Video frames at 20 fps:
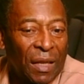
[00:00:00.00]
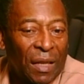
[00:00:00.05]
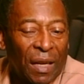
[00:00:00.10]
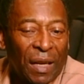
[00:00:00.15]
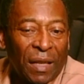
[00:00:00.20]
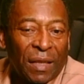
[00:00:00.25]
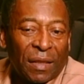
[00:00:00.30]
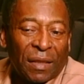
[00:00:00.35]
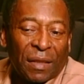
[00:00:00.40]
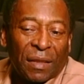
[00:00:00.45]
I,
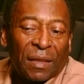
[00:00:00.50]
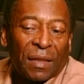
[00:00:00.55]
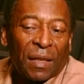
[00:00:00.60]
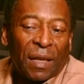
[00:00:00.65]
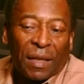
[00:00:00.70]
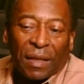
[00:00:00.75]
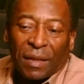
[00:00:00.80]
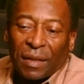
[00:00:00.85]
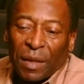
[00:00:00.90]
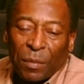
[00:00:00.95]
I
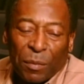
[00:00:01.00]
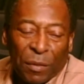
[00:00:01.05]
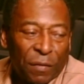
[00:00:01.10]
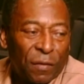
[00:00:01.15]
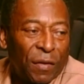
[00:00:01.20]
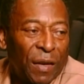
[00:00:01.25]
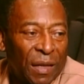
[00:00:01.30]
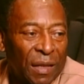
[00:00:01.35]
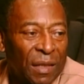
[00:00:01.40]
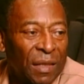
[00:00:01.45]
am
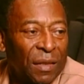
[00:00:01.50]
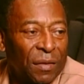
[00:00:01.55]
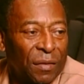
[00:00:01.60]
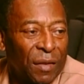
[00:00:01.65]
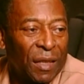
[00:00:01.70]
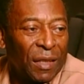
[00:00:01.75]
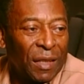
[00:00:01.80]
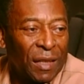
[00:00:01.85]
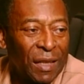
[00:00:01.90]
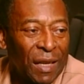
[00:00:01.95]
very,
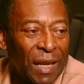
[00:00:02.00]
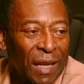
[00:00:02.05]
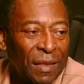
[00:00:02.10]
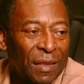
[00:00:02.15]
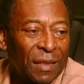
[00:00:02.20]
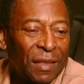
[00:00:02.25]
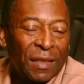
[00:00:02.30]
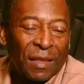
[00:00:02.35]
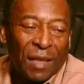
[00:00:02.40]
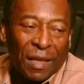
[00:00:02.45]
very glad
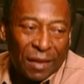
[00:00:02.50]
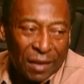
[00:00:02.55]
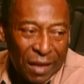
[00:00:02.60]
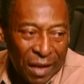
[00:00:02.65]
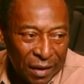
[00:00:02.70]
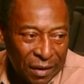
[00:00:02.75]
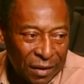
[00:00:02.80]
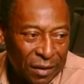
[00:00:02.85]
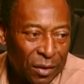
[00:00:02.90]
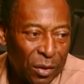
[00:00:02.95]
and I
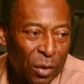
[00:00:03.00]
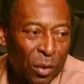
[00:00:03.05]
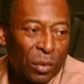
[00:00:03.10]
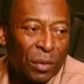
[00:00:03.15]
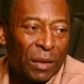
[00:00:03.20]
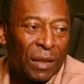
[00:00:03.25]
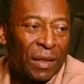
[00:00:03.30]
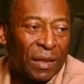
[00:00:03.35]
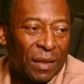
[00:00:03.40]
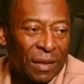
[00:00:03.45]
thanks all
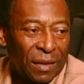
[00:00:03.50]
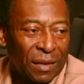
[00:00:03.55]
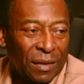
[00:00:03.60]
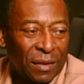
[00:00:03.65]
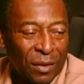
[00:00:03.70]
the,